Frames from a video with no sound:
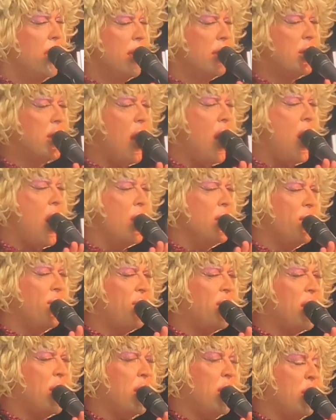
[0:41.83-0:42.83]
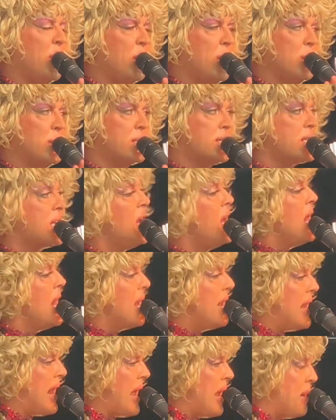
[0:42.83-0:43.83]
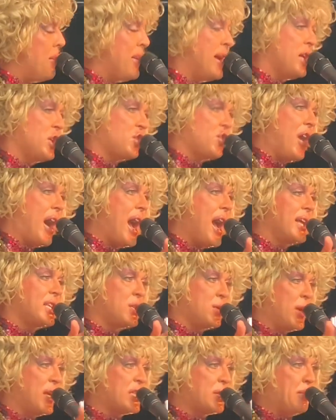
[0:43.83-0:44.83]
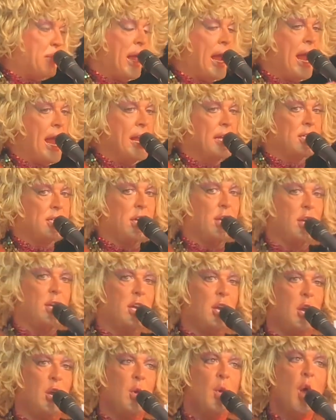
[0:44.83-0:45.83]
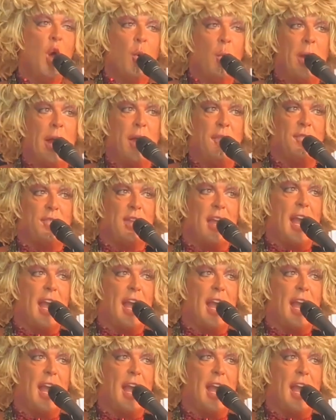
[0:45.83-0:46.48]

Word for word: Confused, let me try to explain to you with the